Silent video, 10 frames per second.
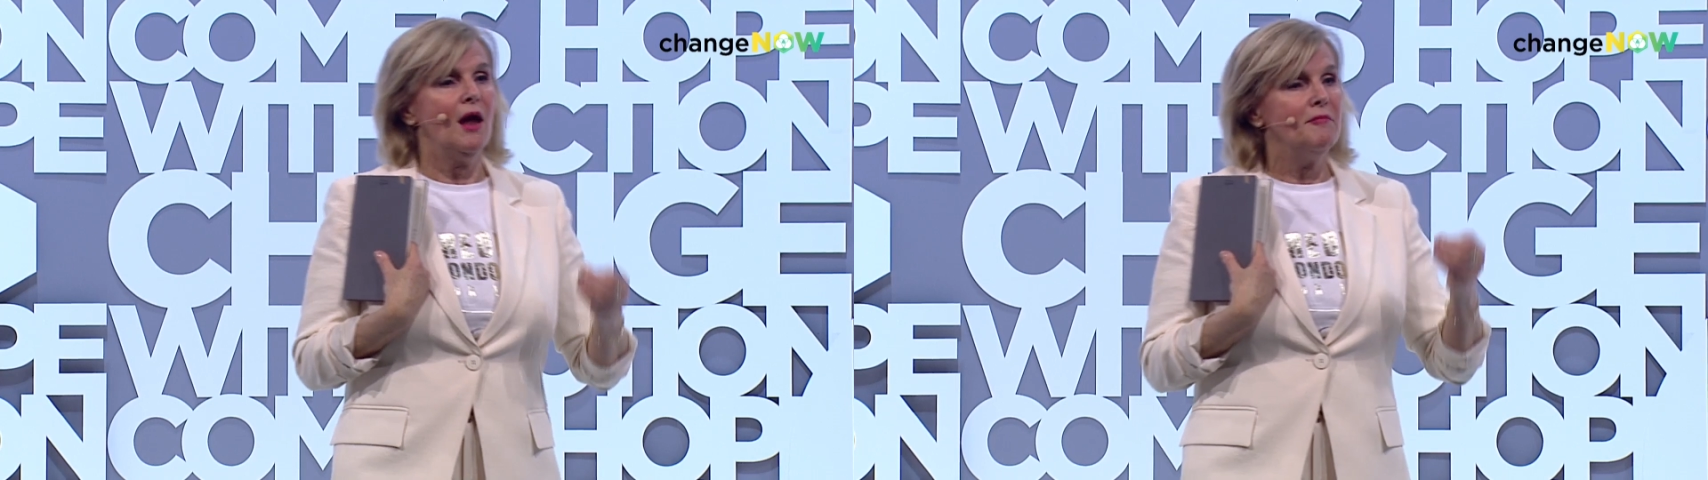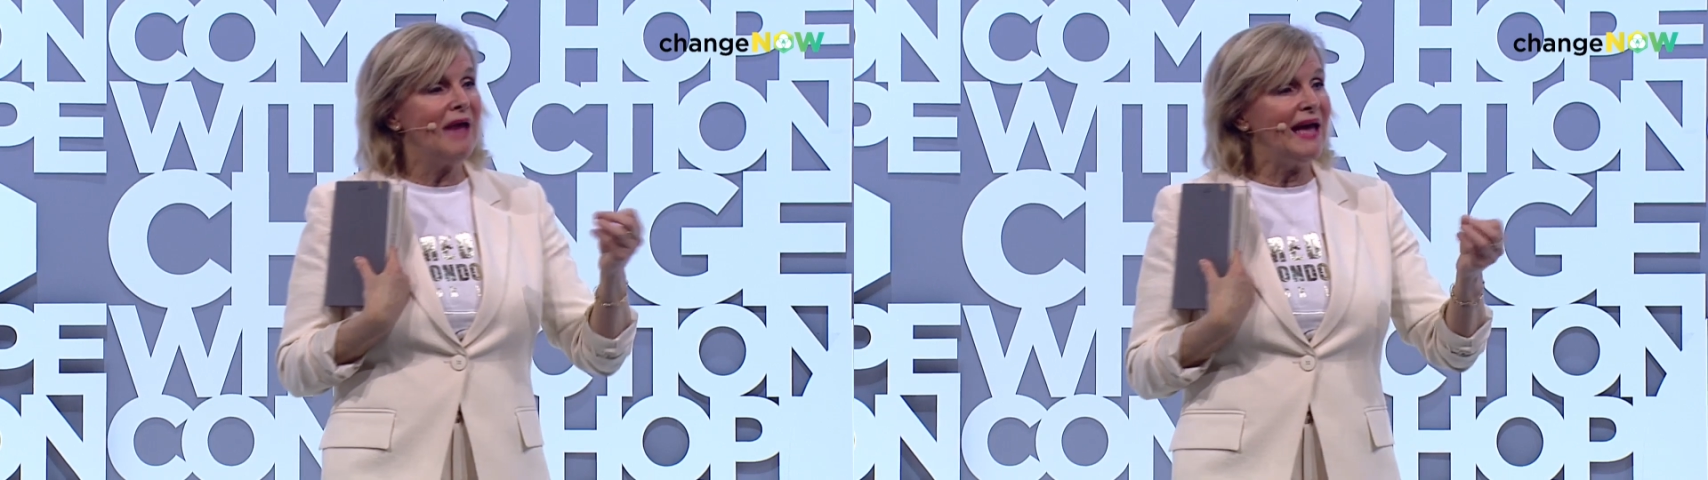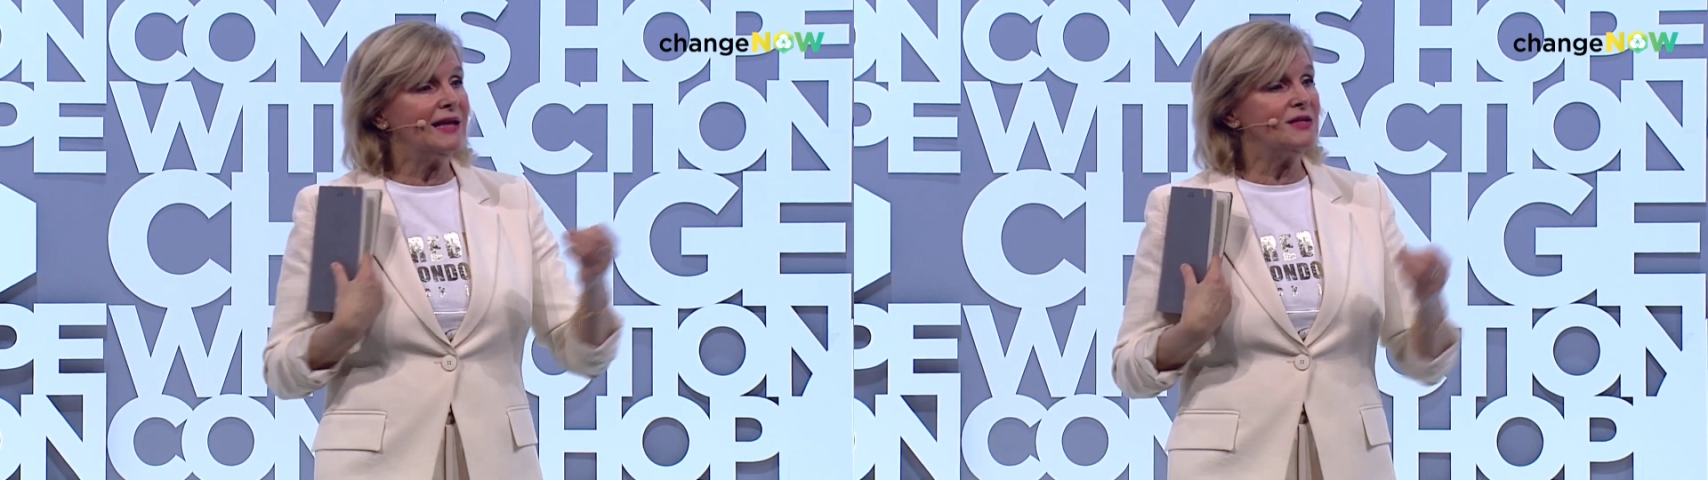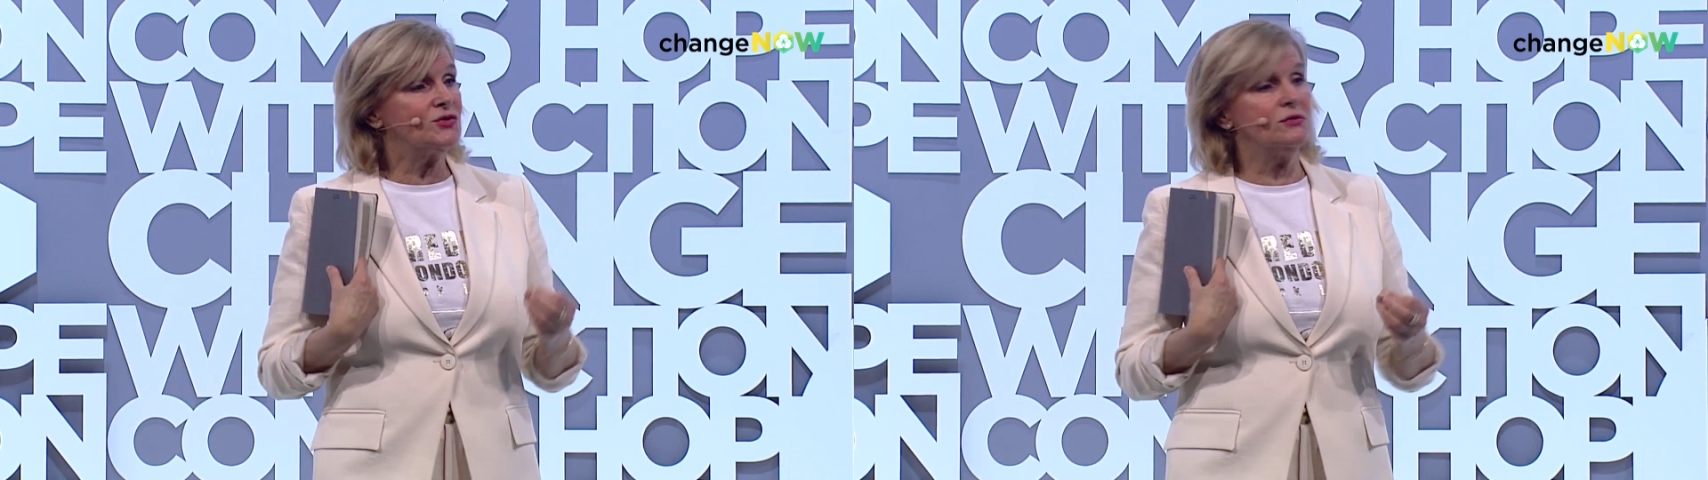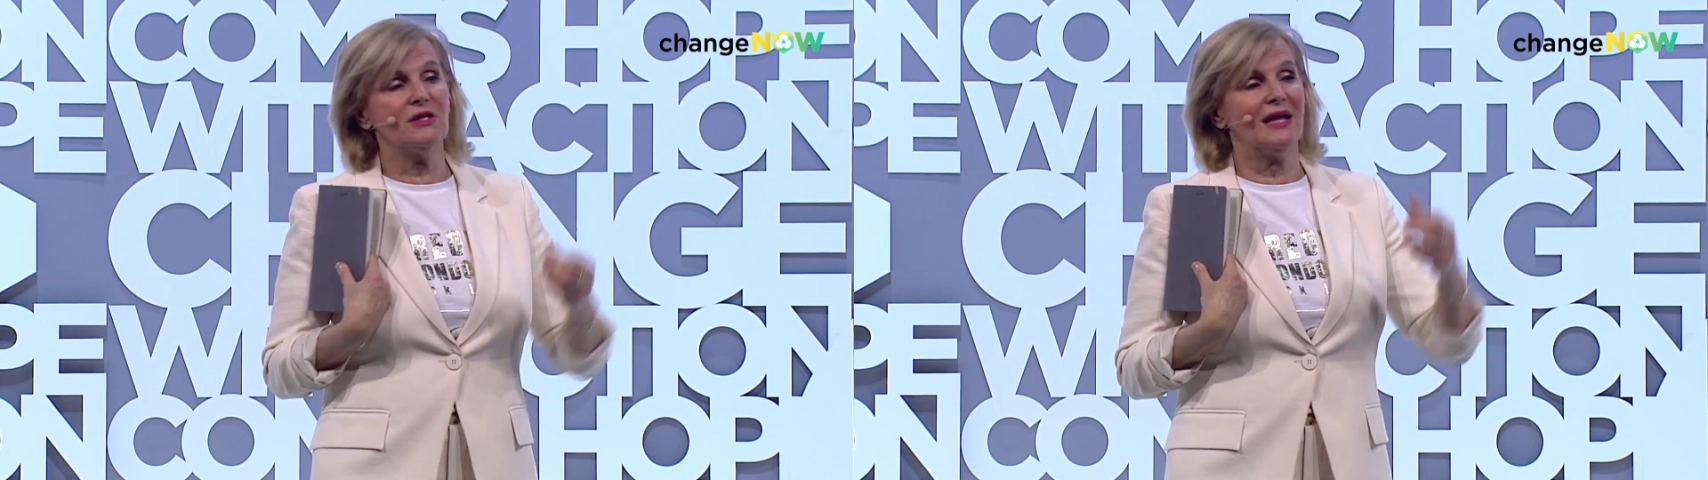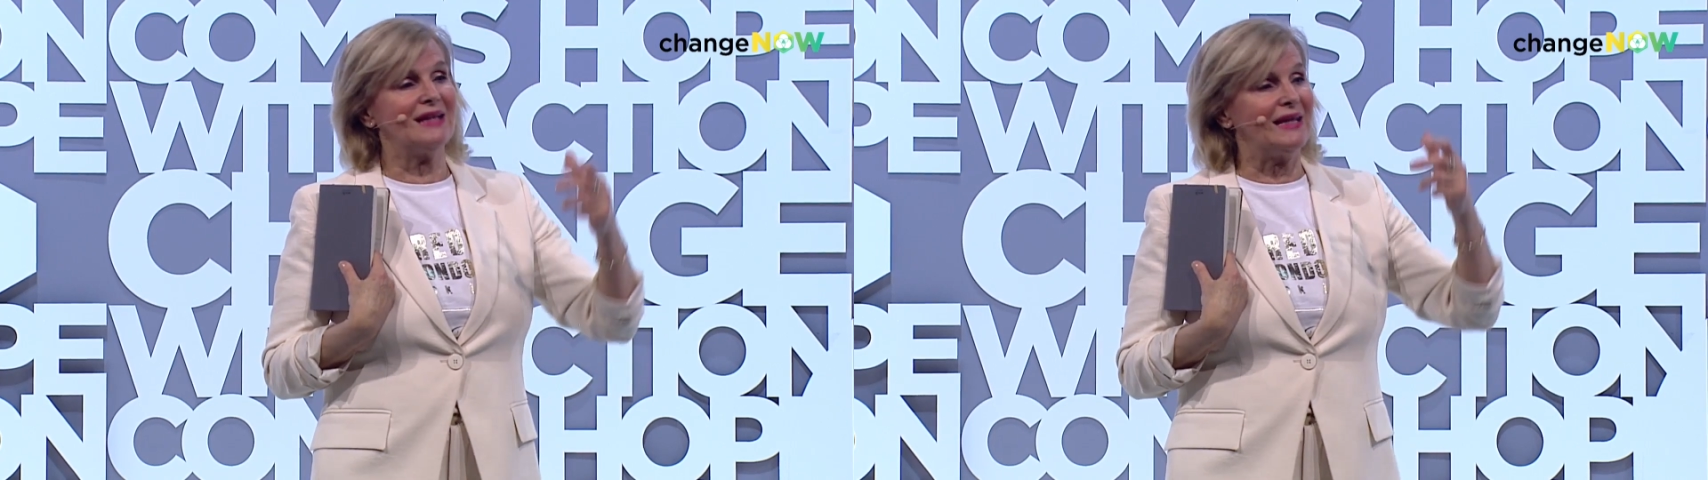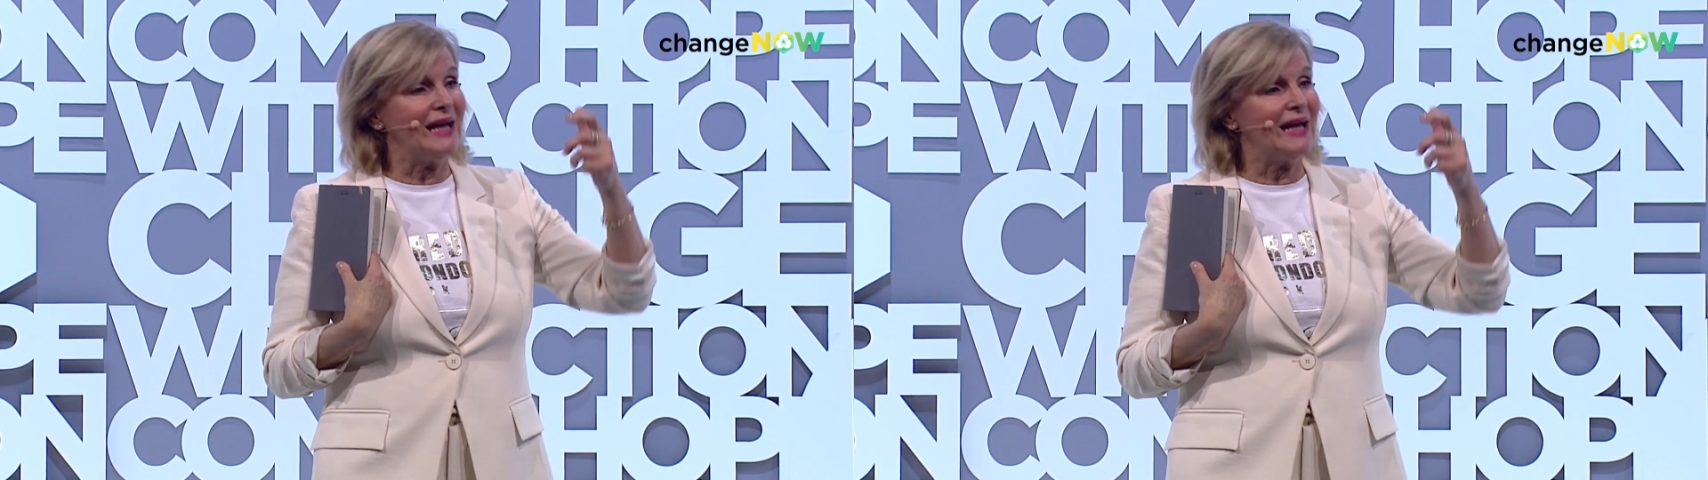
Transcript: making sure that at